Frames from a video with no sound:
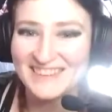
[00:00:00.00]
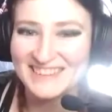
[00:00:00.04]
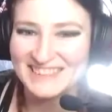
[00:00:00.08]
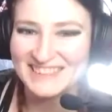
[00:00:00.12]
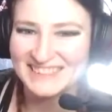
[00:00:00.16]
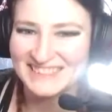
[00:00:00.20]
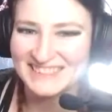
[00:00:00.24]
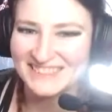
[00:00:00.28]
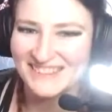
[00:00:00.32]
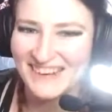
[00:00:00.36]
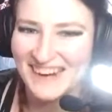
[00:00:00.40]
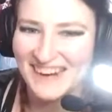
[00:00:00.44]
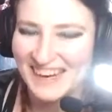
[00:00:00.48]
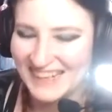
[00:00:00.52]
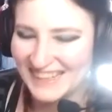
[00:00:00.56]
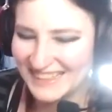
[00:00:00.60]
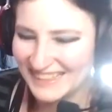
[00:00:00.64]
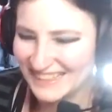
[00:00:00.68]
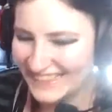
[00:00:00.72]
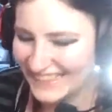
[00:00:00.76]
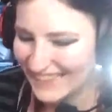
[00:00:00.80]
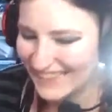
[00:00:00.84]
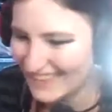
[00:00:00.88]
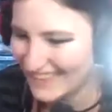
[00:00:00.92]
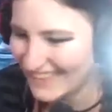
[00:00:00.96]
Gareth. He's great.
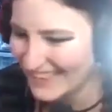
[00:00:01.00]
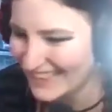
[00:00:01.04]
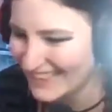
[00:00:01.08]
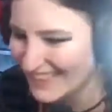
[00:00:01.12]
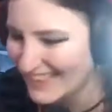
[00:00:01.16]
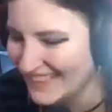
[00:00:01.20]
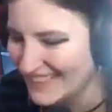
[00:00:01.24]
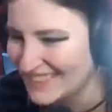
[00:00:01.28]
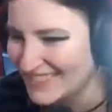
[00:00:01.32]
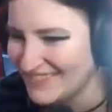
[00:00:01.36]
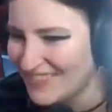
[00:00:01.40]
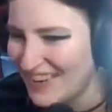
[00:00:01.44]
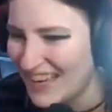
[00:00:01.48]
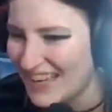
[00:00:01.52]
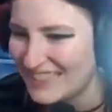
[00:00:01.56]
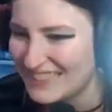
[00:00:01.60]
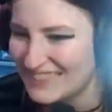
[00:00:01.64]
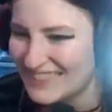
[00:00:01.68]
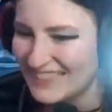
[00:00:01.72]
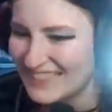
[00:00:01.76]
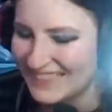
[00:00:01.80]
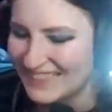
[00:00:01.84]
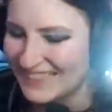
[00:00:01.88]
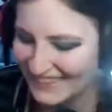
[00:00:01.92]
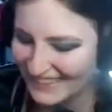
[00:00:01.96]
He's
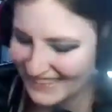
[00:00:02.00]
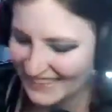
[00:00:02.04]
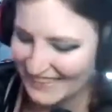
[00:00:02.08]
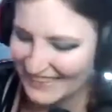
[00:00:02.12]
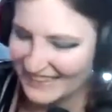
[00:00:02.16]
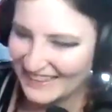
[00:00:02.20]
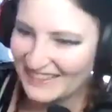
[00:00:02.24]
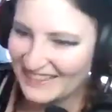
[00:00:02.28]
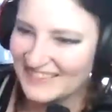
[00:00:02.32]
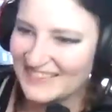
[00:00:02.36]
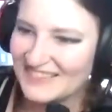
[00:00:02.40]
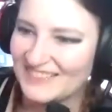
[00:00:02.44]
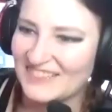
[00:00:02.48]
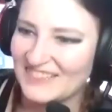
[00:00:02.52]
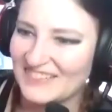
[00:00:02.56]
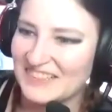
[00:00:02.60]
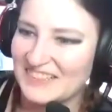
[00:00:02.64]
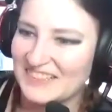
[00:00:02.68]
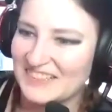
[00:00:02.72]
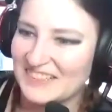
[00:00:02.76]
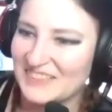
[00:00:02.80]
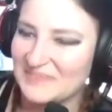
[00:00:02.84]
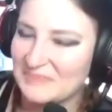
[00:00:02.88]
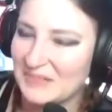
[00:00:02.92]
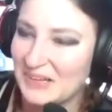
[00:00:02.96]
amazing. Oh my
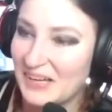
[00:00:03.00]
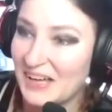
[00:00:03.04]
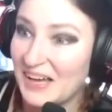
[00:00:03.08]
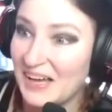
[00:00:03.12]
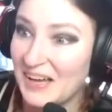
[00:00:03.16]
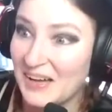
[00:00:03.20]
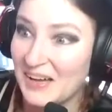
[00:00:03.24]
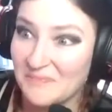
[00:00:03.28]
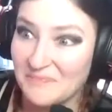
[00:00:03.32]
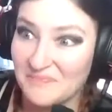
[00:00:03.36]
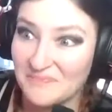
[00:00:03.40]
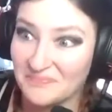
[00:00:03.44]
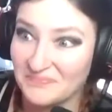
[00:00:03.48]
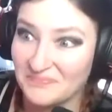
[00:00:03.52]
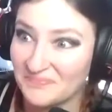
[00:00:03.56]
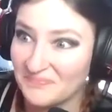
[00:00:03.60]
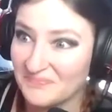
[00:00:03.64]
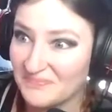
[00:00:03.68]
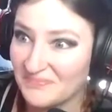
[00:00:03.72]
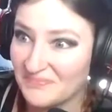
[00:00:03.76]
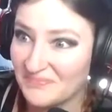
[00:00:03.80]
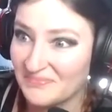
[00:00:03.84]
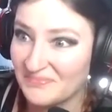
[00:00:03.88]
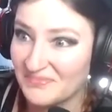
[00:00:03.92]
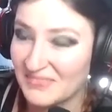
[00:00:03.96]
god. But
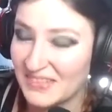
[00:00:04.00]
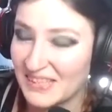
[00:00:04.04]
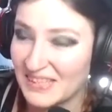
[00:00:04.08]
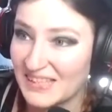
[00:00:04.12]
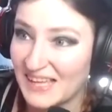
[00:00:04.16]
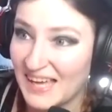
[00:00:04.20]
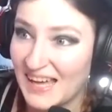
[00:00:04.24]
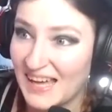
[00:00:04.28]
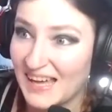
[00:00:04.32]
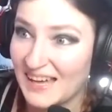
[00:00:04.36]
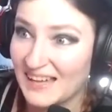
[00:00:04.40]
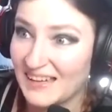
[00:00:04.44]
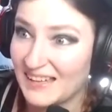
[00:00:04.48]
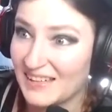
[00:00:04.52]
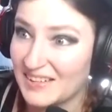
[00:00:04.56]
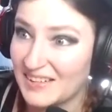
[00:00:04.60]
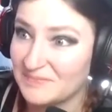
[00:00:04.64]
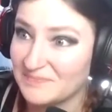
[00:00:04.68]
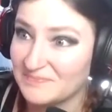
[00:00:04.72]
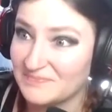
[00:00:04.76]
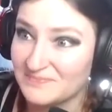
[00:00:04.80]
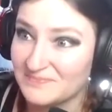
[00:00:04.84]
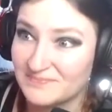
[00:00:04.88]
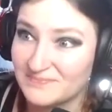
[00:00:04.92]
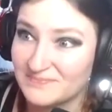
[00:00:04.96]
yeah,
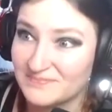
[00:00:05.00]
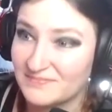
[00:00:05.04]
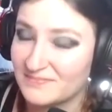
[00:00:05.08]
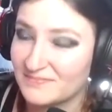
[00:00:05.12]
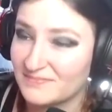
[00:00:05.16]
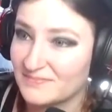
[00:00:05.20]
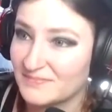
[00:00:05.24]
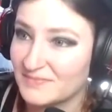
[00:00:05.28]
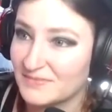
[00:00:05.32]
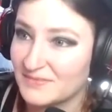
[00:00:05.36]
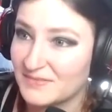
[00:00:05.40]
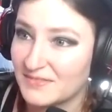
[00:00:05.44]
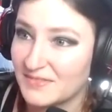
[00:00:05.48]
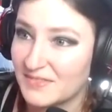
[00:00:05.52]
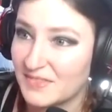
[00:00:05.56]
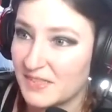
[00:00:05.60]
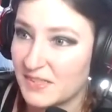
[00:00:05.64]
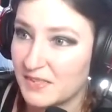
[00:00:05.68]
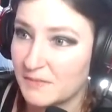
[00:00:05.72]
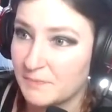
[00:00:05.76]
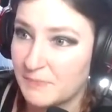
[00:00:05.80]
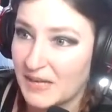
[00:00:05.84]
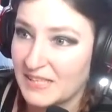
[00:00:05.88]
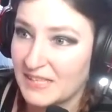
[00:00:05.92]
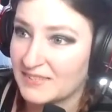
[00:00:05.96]

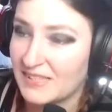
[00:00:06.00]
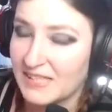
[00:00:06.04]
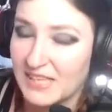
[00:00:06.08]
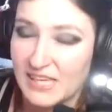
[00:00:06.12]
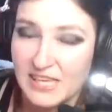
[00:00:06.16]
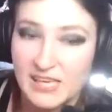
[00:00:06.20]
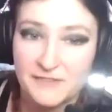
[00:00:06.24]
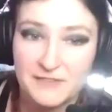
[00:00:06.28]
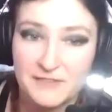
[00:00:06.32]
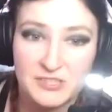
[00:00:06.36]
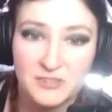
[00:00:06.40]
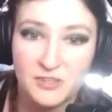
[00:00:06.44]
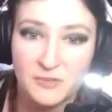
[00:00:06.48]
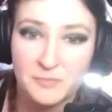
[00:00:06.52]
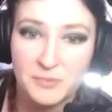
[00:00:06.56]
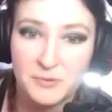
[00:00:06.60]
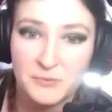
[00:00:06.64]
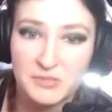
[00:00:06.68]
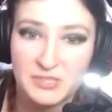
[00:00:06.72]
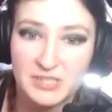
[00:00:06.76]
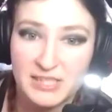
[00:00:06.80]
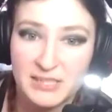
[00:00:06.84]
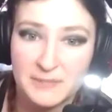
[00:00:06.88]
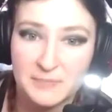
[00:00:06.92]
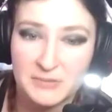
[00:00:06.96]
best thing he ever told me
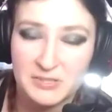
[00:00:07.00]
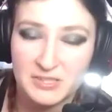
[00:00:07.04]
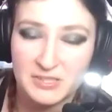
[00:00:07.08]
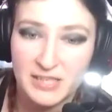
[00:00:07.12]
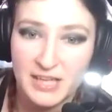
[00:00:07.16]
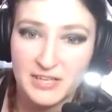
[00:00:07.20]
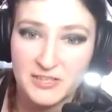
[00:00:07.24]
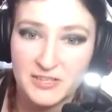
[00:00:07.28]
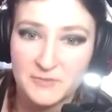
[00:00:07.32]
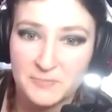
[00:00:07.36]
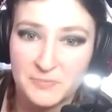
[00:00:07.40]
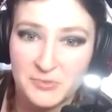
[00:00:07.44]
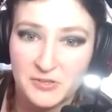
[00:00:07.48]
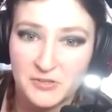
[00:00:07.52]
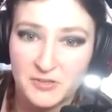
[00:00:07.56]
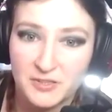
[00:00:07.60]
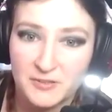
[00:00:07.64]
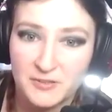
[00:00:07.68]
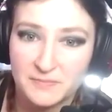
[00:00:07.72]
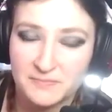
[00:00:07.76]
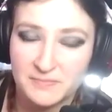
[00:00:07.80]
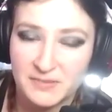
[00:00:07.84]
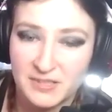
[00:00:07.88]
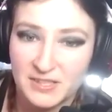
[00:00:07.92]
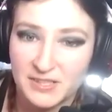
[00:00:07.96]
was keep a sketchbook,
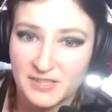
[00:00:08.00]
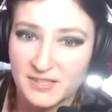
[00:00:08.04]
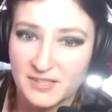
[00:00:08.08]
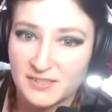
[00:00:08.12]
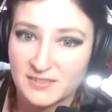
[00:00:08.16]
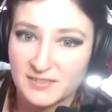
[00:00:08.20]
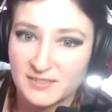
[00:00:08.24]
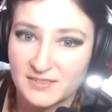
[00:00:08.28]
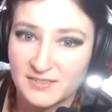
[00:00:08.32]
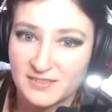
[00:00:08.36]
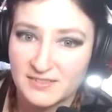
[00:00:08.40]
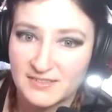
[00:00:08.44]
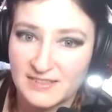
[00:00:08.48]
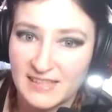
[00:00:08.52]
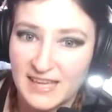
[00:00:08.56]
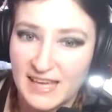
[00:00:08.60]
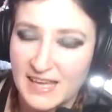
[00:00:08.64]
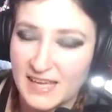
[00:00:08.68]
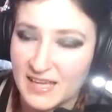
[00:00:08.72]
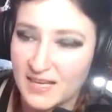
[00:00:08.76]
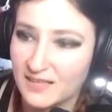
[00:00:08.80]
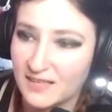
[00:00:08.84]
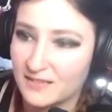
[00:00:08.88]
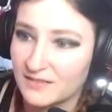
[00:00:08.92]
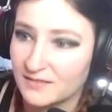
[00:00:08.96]
because
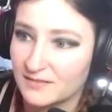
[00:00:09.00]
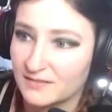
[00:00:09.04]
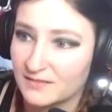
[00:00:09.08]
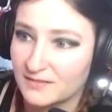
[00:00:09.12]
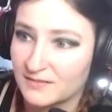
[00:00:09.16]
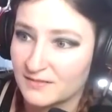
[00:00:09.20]
then